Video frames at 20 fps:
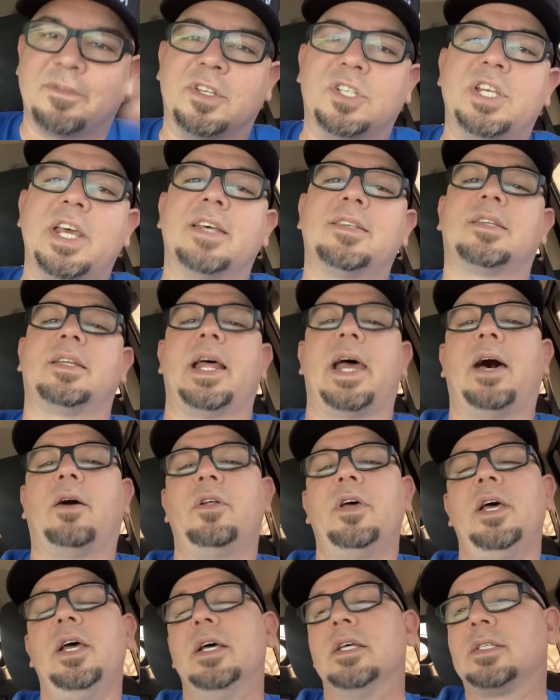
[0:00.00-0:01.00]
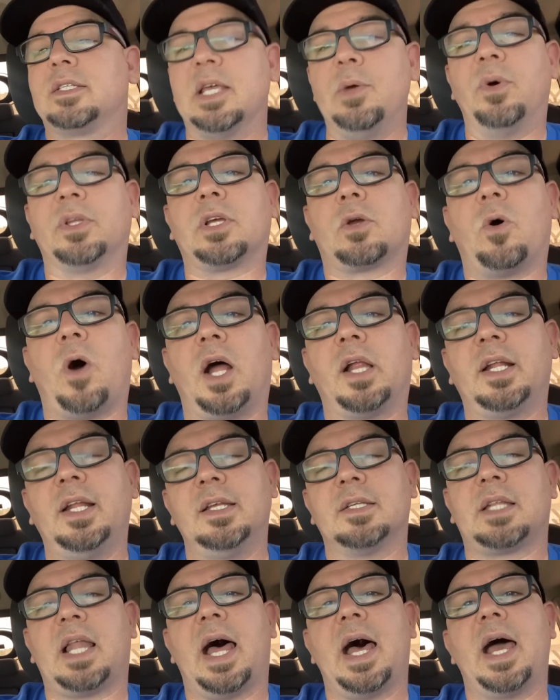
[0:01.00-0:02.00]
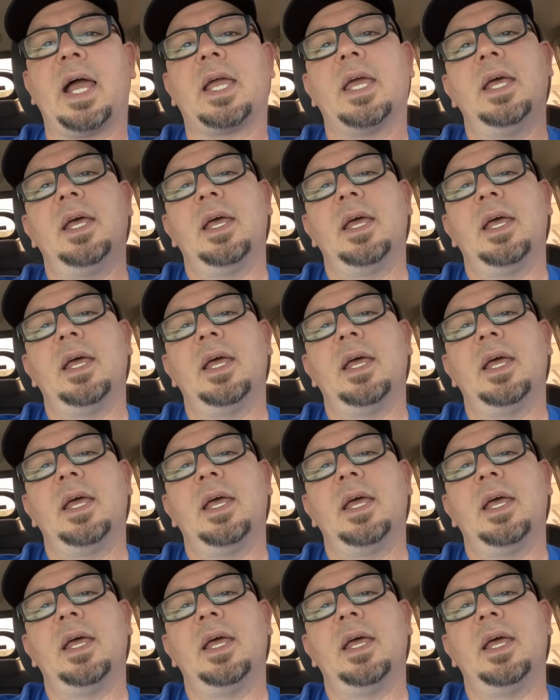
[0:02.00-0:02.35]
to test it out, see what the quality's like.